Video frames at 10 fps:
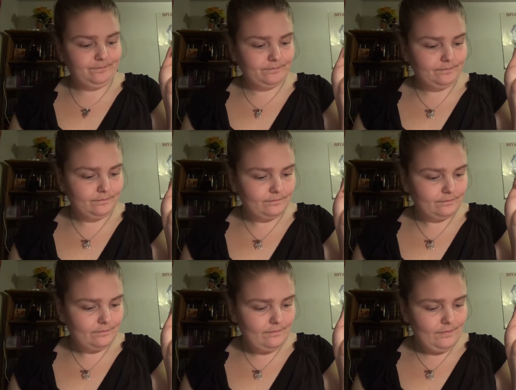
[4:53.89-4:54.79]

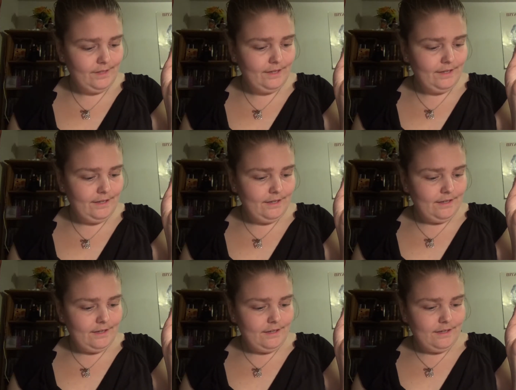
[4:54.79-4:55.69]

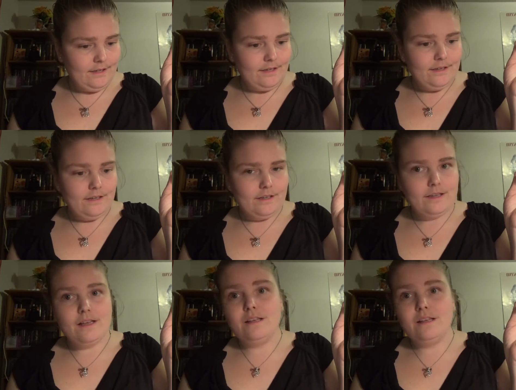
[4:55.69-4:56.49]
(silence)